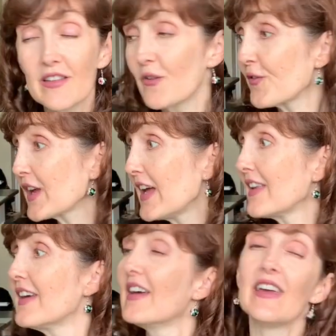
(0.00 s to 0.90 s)
Don't
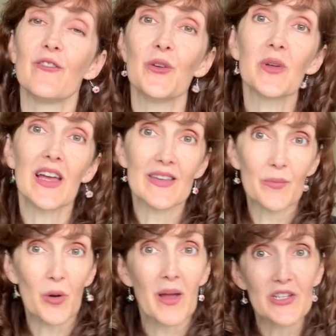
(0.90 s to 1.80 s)
forget, if you would like to
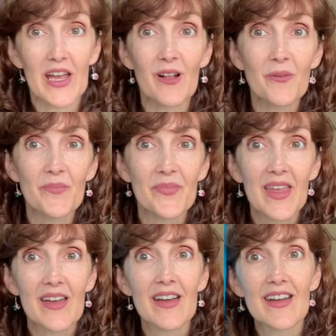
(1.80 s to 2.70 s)
support my channel,
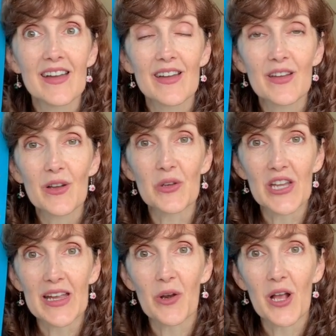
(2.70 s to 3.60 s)
go
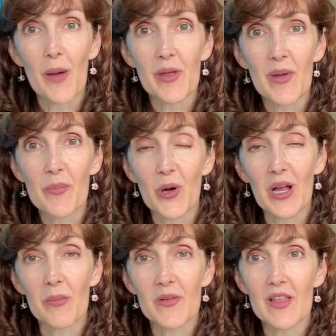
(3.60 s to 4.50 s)
check out a copy of my
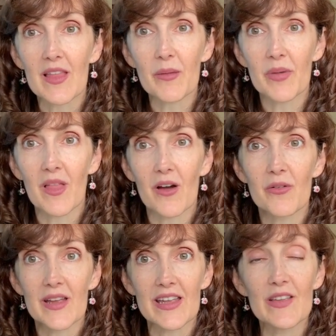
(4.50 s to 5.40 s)
book. I'll put the link
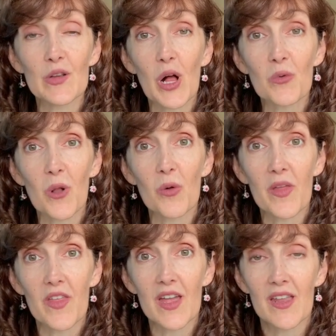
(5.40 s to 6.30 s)
below. It is called Roll
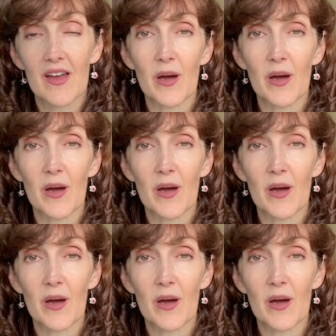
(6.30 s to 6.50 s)
With It.